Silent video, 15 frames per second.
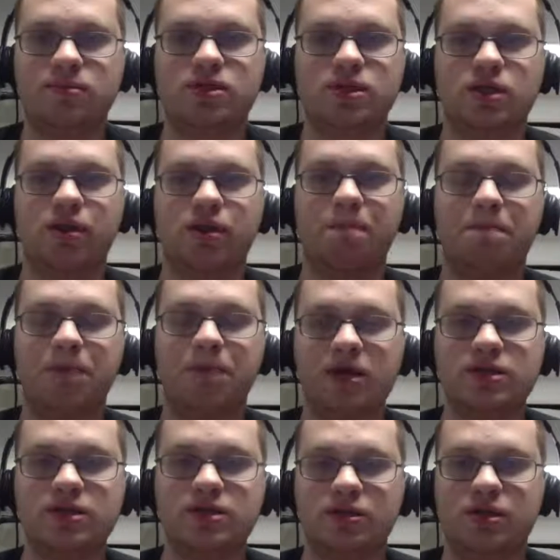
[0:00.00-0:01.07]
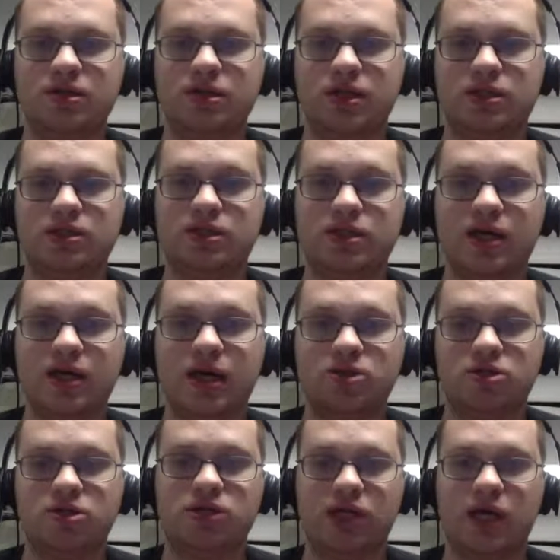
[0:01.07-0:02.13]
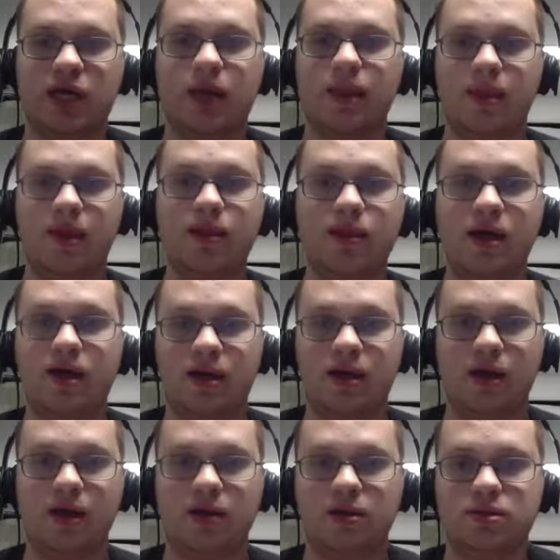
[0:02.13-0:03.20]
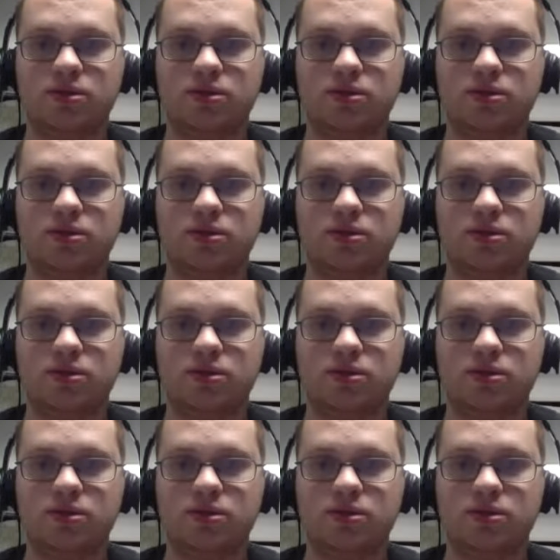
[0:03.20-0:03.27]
A big series against the Dodgers, and they laid an egg.